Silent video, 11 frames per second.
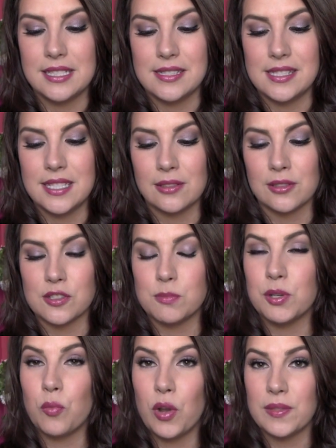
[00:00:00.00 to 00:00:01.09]
concealers
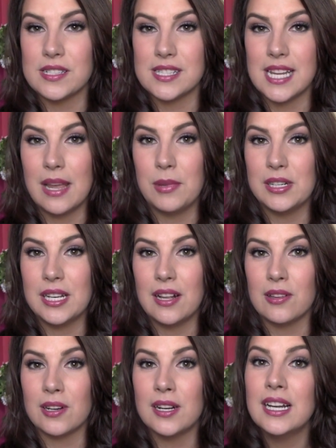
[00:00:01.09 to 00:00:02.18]
but want the salmon
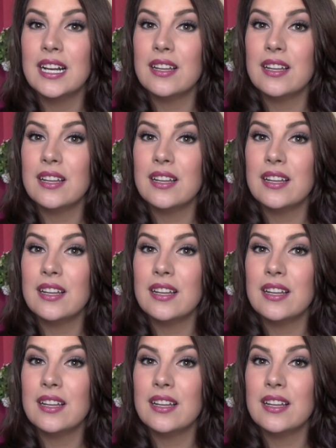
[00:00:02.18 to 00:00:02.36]
color,